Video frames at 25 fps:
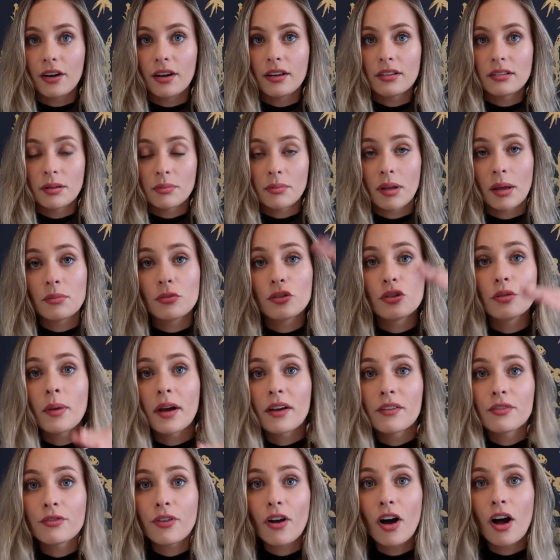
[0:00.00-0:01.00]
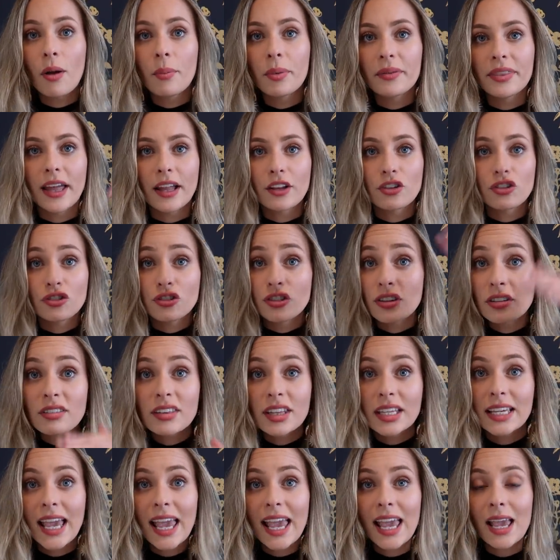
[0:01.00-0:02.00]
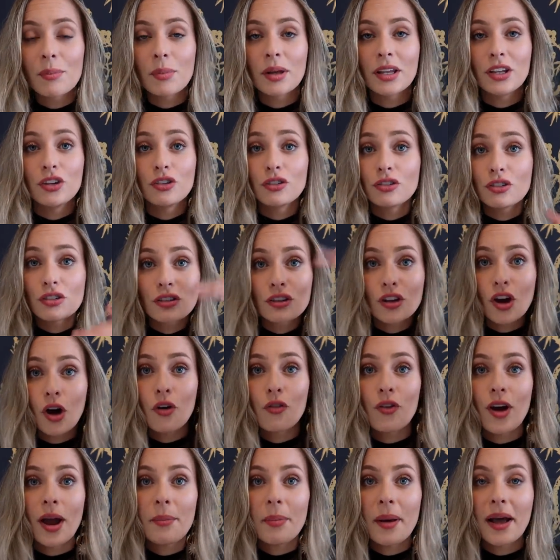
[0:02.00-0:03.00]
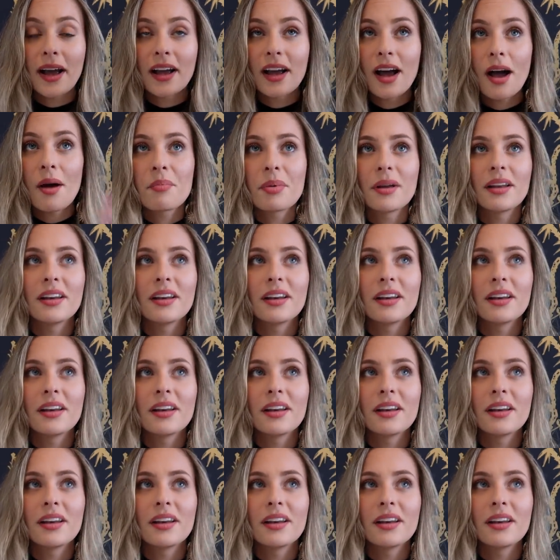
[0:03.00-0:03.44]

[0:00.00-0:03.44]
And sometimes you might fall, but that's just the game and you just go right back up.